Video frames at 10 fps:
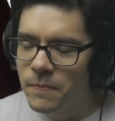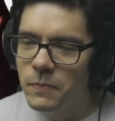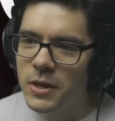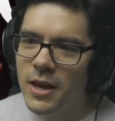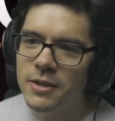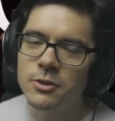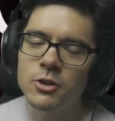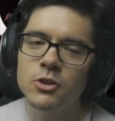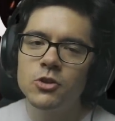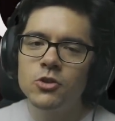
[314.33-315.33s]
But yeah, there's
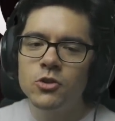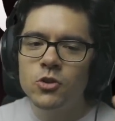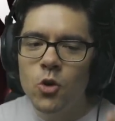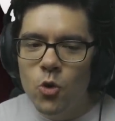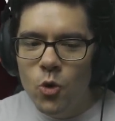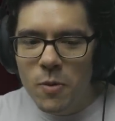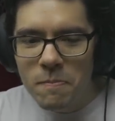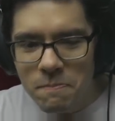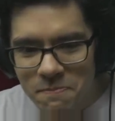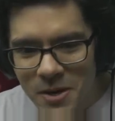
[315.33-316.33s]
so
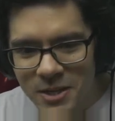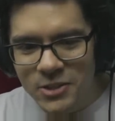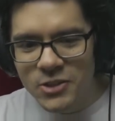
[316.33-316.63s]
much